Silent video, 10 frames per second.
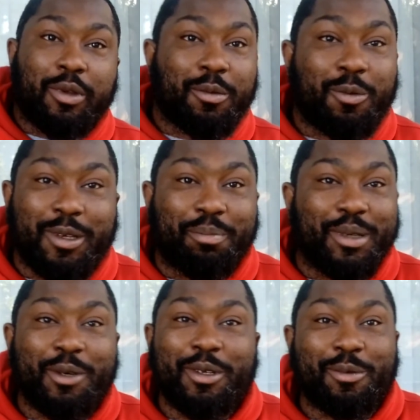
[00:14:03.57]
we
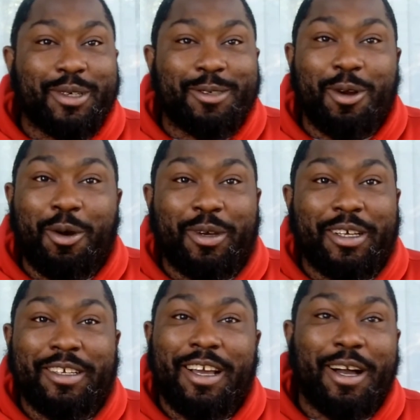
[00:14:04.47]
building, we growing.
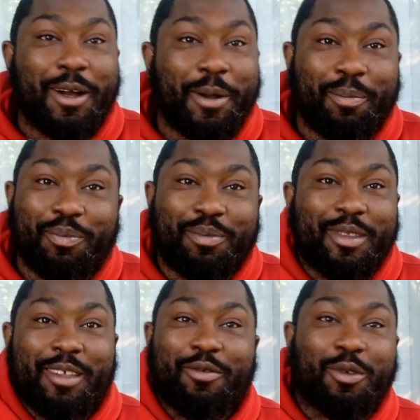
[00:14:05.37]

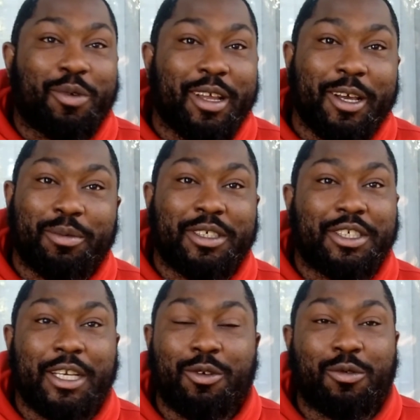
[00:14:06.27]
If you want to help this
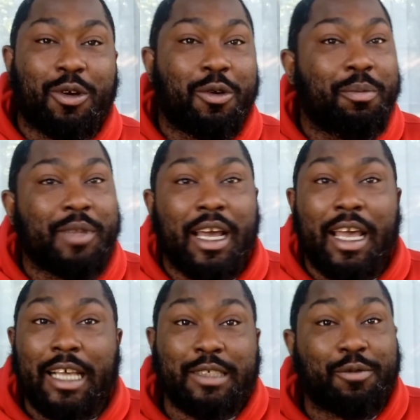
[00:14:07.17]
channel grow, I'm not
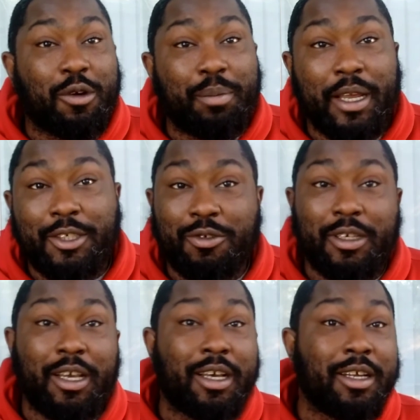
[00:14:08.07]
asking for a
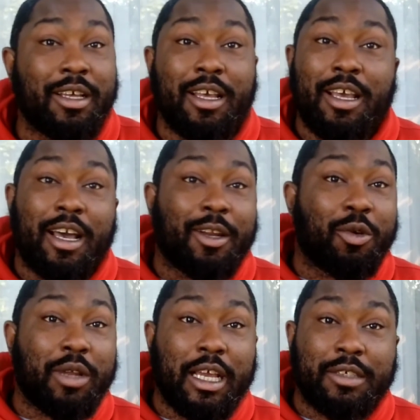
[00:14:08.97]
Patreon. I
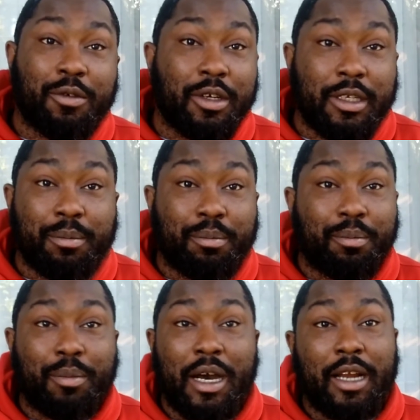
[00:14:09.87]
don't ask for any
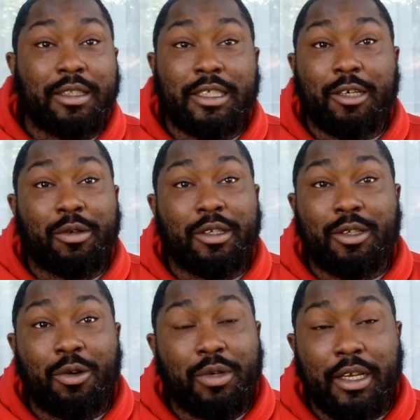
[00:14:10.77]
monetary
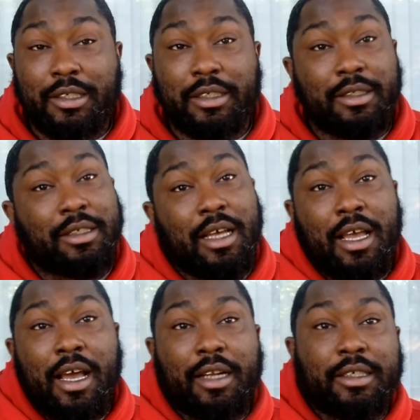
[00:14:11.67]
donations.
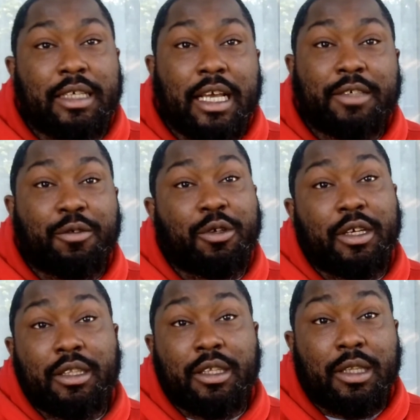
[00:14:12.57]
I just ask for you to
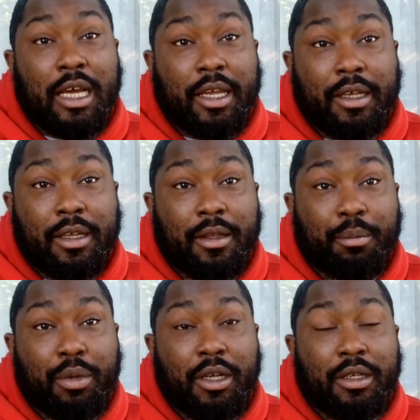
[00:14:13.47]
hit the like
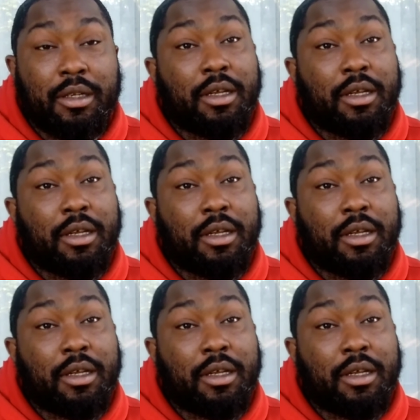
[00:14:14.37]
button,